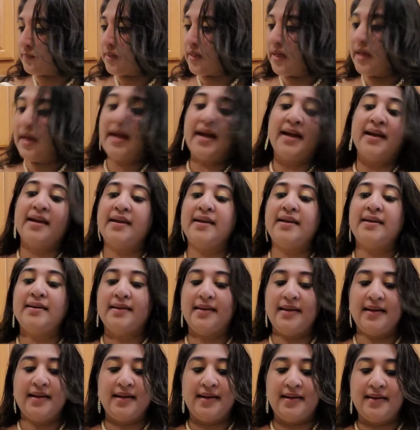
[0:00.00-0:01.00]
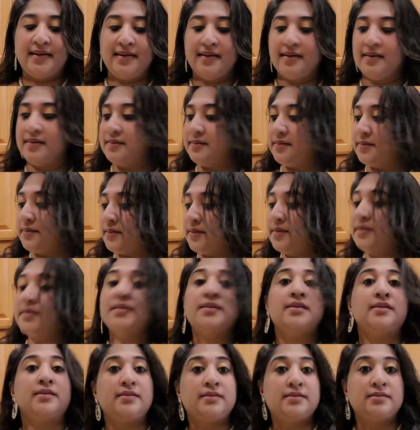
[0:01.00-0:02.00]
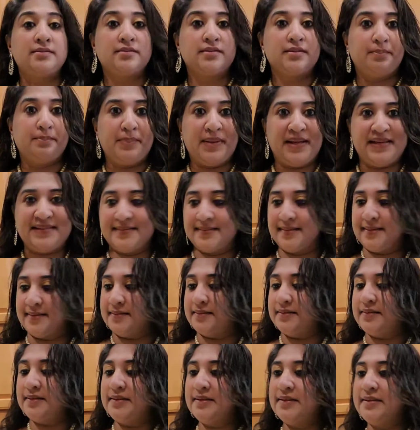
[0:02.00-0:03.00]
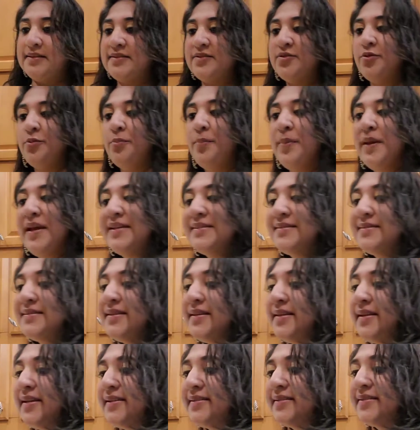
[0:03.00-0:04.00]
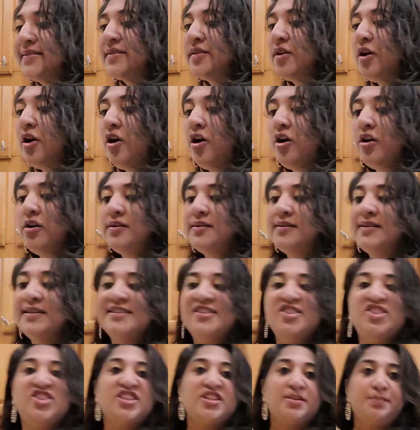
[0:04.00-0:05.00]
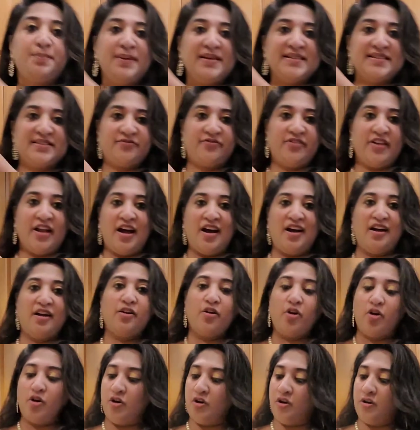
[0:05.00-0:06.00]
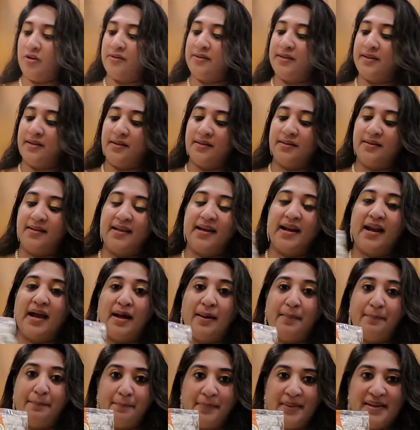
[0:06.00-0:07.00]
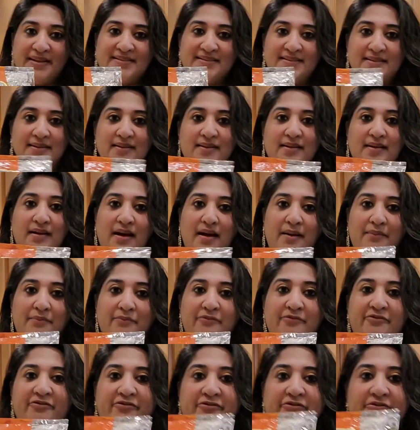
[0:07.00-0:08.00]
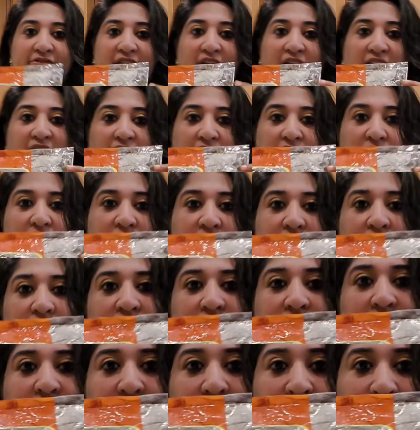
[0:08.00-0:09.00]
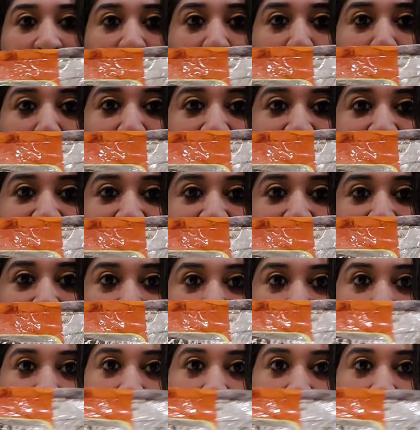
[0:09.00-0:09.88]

I need besan. So besan is called the chickpeas flour or the besan gram flour. Besan.